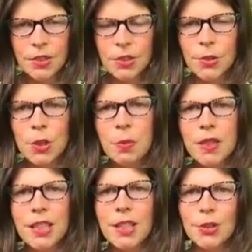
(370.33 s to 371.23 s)
to
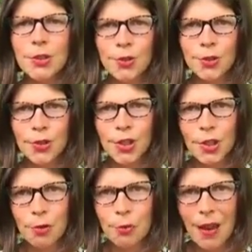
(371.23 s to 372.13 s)
speaking your truth
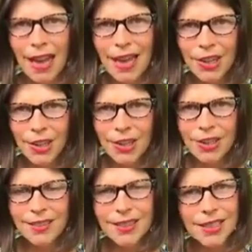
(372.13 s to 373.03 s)
no matter
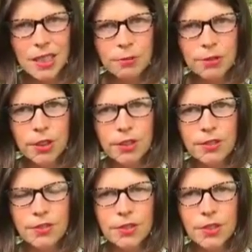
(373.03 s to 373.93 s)
the discomfort,
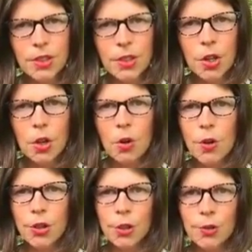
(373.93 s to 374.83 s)

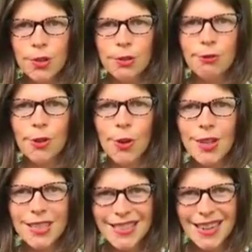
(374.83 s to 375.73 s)
or you are
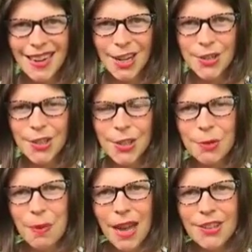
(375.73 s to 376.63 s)
devoted to honoring your
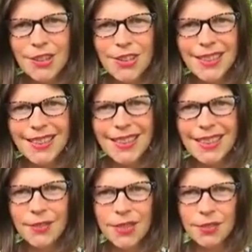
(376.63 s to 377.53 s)
boundary
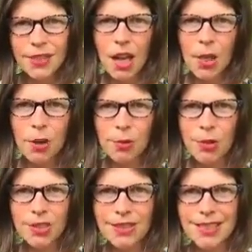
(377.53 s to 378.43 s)
even if the other
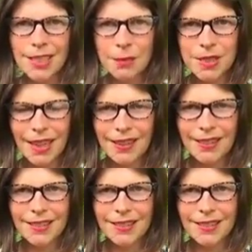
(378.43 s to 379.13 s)
person is upset,